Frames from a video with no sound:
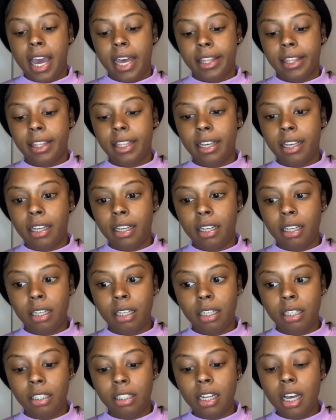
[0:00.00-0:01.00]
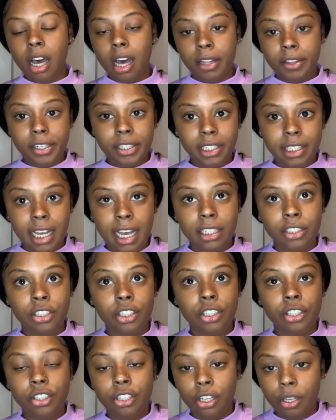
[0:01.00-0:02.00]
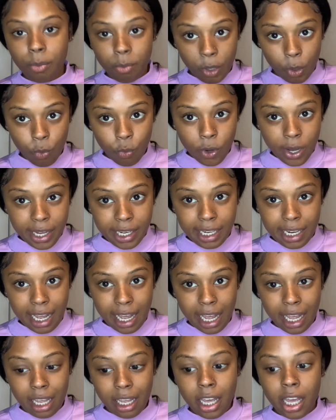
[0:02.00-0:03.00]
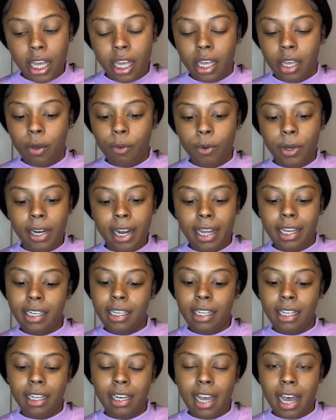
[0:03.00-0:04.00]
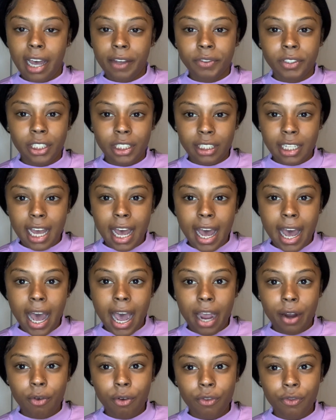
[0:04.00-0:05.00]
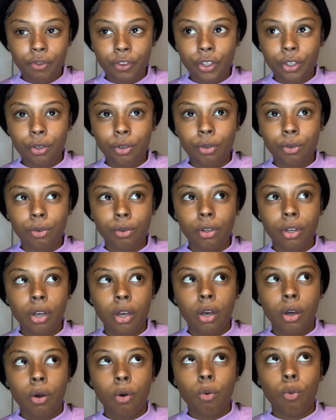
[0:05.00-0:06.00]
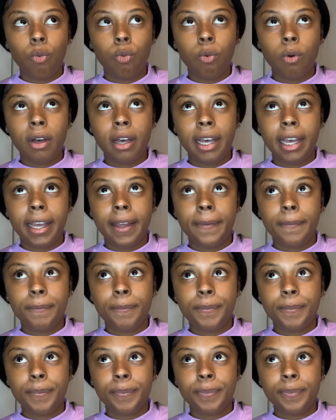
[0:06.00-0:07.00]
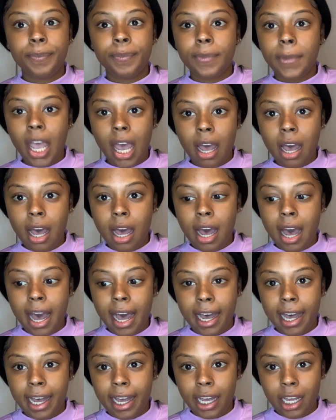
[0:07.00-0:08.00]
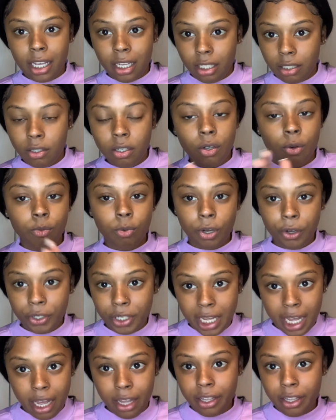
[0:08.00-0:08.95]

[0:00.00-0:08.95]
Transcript: The other sections took me 1 day. And what I did after that, I reviewed what I wrote down